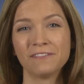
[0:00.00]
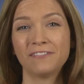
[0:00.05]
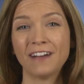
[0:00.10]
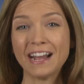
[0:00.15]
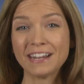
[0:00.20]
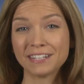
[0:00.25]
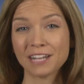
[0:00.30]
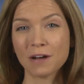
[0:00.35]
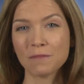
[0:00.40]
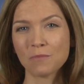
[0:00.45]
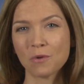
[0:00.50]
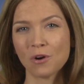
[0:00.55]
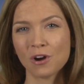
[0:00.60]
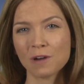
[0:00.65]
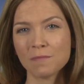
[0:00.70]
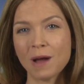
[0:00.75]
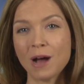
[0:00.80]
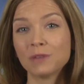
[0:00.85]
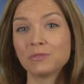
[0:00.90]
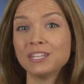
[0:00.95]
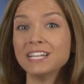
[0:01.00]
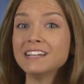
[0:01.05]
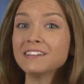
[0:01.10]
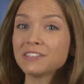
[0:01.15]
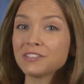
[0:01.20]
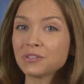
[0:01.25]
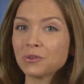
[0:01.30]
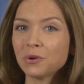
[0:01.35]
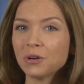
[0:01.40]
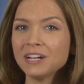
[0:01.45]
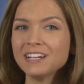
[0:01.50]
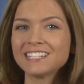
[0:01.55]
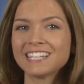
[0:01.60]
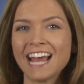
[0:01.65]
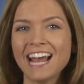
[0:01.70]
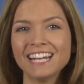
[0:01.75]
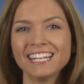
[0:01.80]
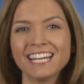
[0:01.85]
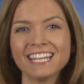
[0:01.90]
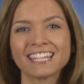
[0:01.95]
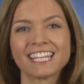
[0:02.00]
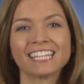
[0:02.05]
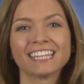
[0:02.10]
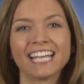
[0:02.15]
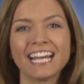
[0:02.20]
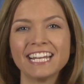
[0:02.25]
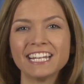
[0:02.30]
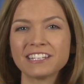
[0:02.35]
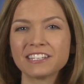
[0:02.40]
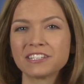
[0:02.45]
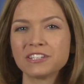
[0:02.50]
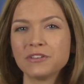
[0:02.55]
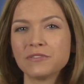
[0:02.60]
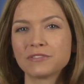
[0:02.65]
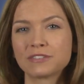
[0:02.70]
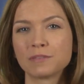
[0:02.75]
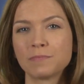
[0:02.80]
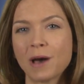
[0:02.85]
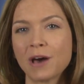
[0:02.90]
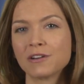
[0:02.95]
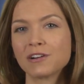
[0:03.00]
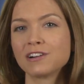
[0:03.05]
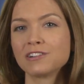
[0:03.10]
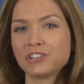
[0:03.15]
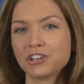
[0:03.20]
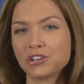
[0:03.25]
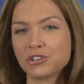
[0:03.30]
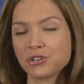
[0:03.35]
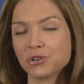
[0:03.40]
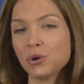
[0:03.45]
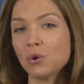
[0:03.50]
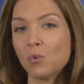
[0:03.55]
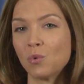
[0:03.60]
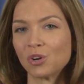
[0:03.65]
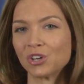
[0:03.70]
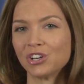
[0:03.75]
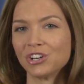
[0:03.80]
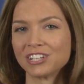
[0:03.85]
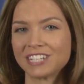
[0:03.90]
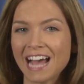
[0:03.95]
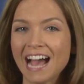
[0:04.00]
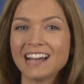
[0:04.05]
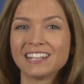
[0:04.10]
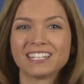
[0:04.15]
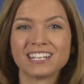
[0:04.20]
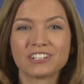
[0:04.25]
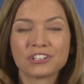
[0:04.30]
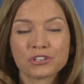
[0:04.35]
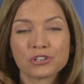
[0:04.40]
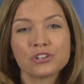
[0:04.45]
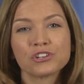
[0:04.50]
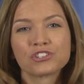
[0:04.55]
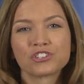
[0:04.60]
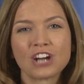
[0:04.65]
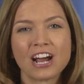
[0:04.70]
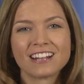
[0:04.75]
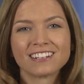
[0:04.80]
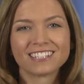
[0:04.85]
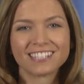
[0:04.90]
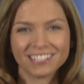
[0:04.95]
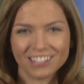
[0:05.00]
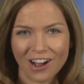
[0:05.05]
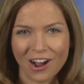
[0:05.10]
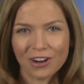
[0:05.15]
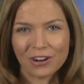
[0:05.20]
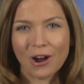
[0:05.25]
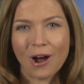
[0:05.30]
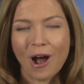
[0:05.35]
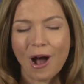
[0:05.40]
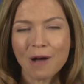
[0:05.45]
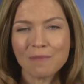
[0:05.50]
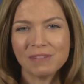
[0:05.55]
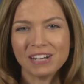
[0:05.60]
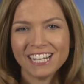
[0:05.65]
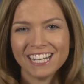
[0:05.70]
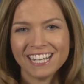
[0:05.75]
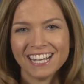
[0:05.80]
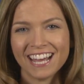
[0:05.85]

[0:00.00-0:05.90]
Find out more about these stories and get the latest news about our digital world at digitaltrends.com.